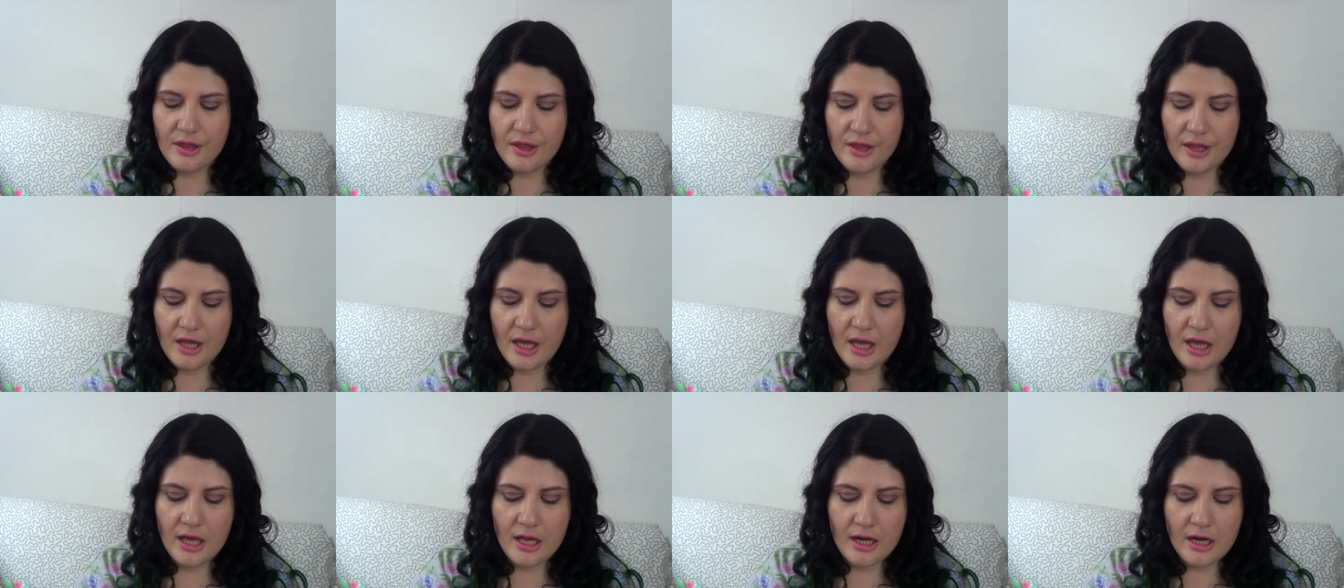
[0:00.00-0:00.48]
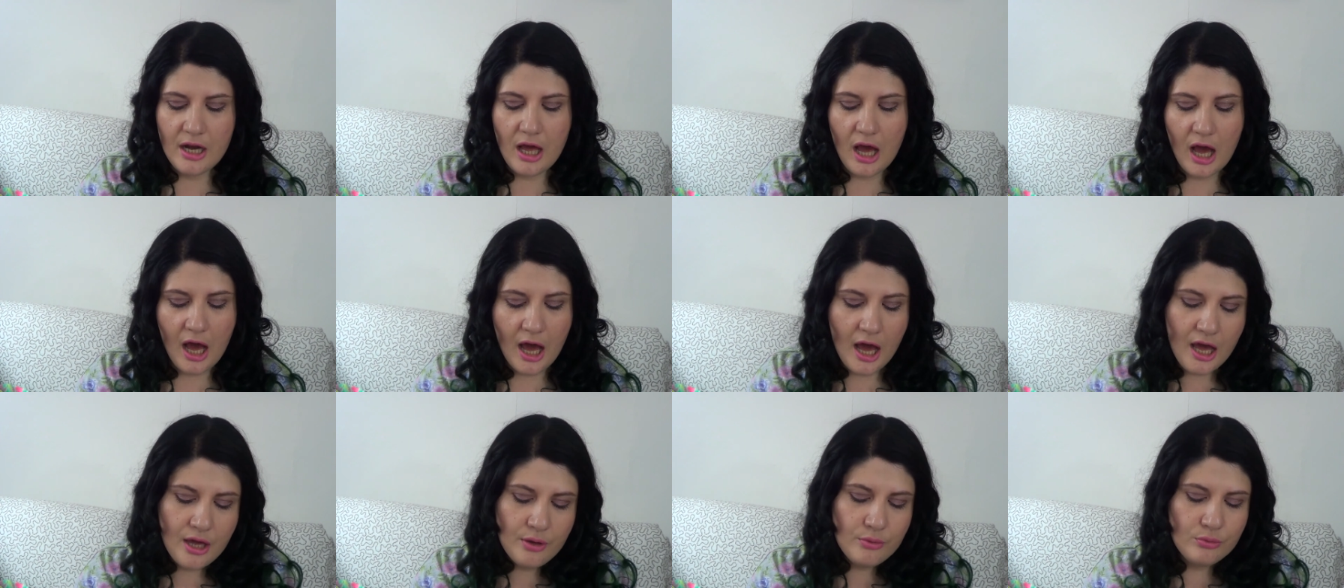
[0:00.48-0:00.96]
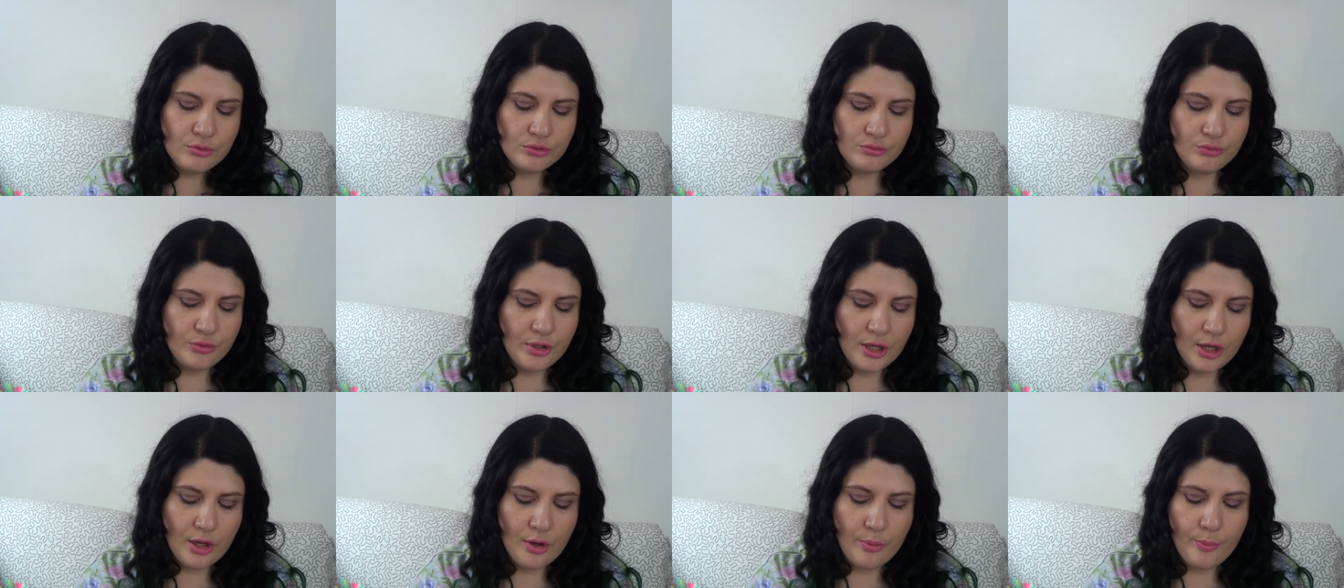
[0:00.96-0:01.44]
then I would
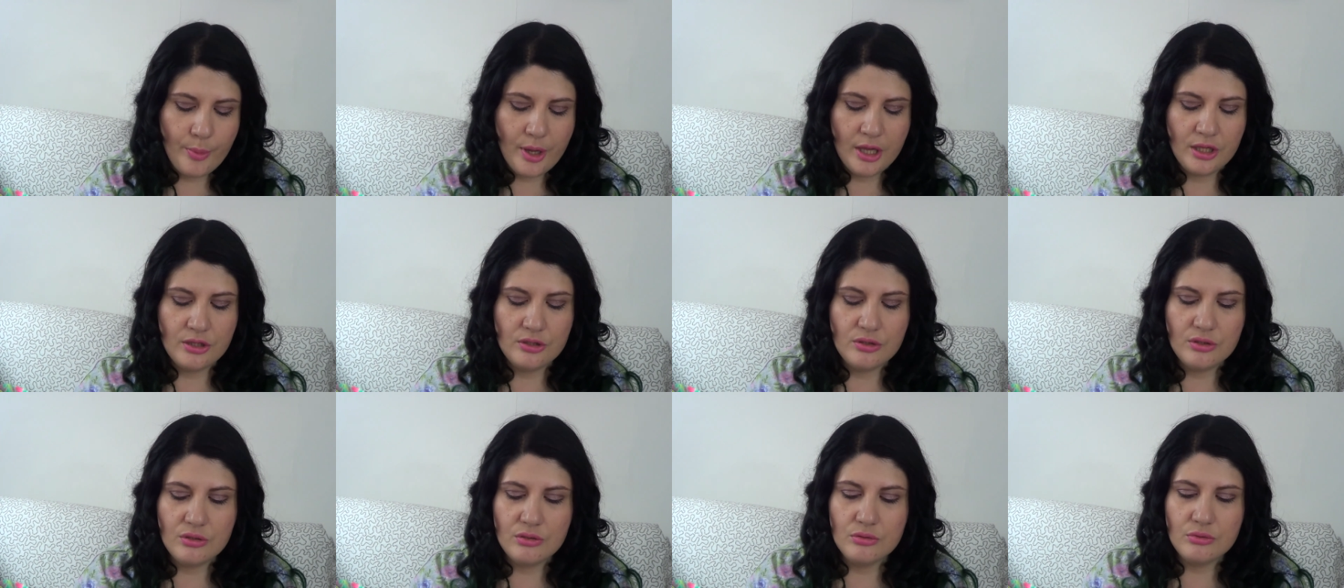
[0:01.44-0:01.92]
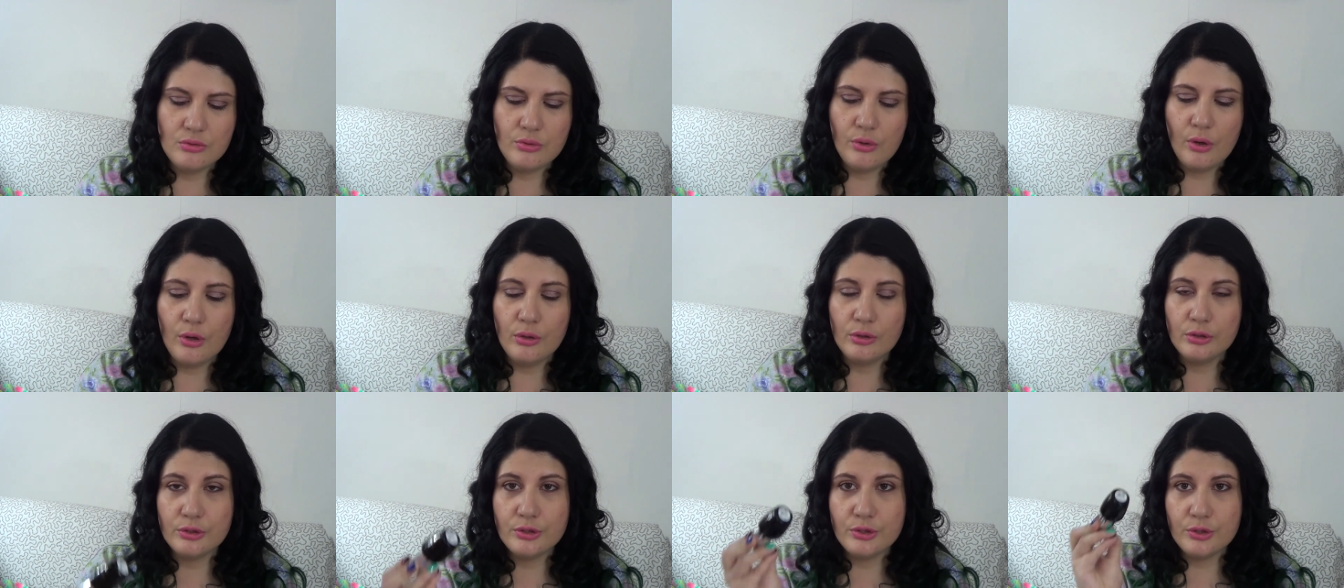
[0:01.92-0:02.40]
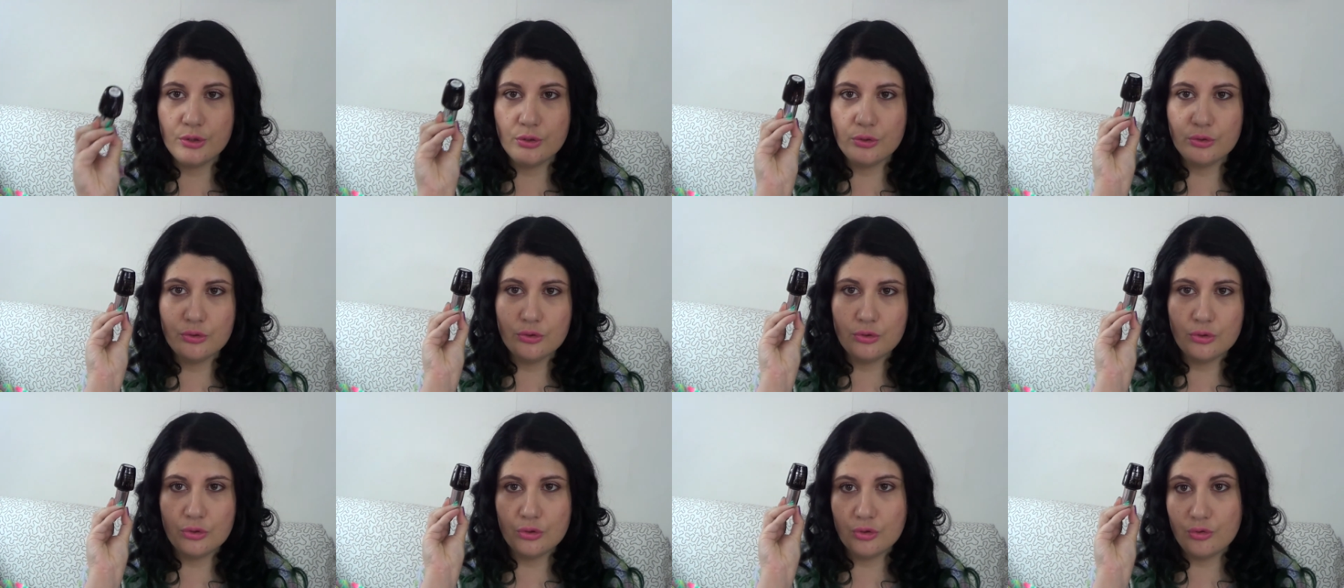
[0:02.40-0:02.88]
recommend you also
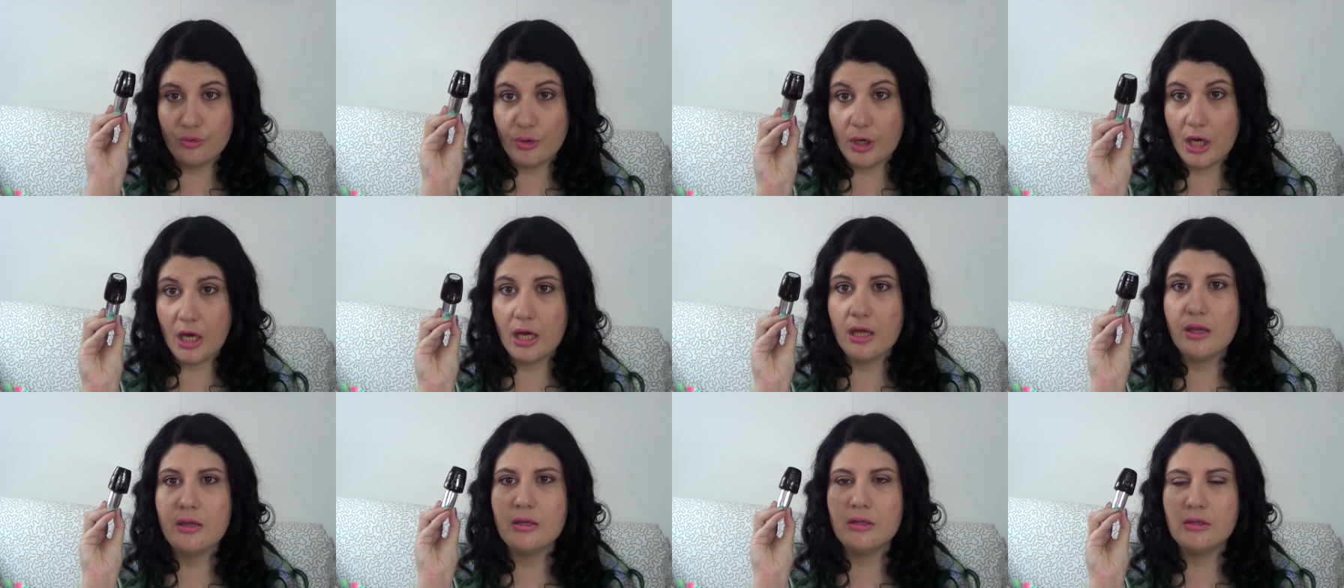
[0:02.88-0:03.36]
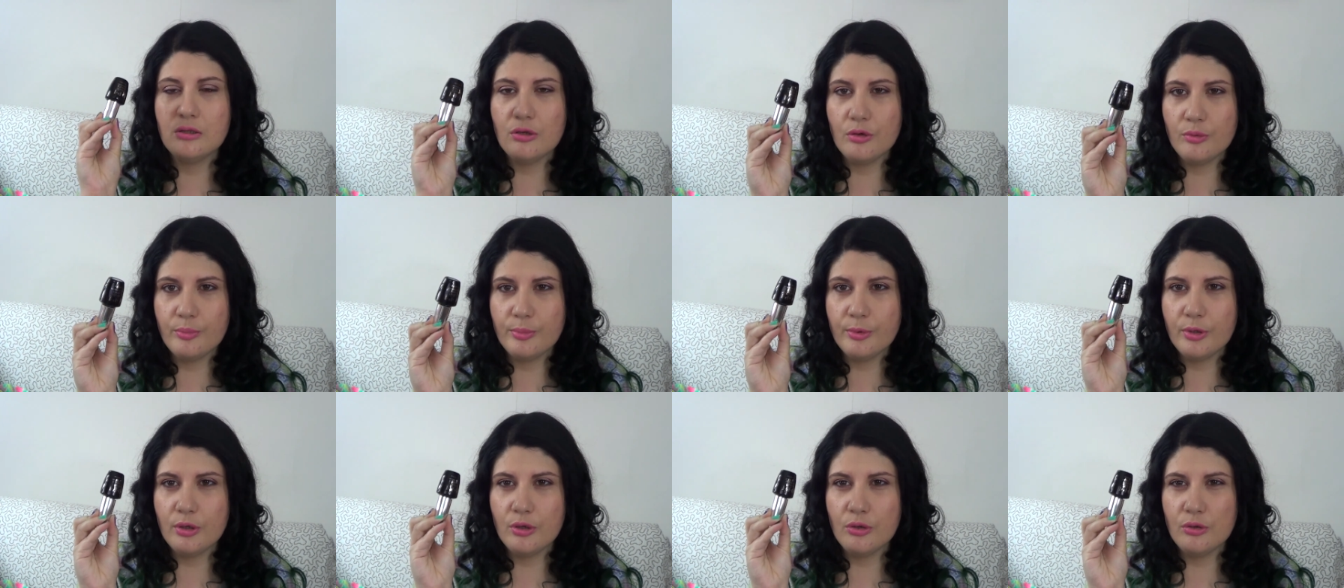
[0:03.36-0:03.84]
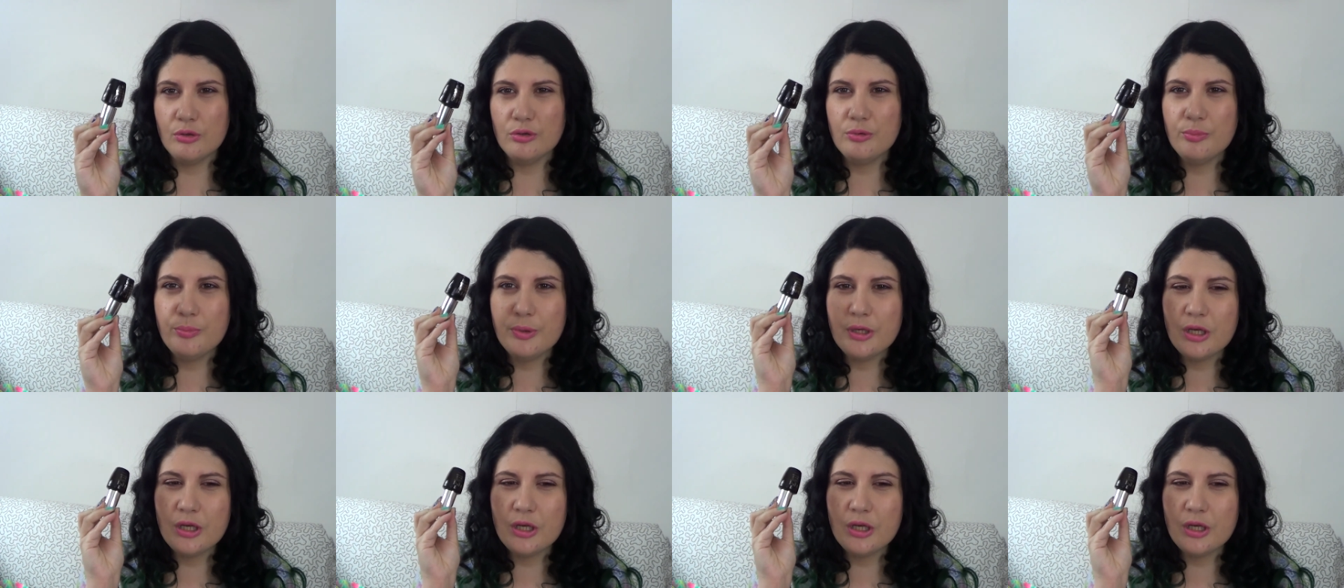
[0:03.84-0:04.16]
to try the top coat,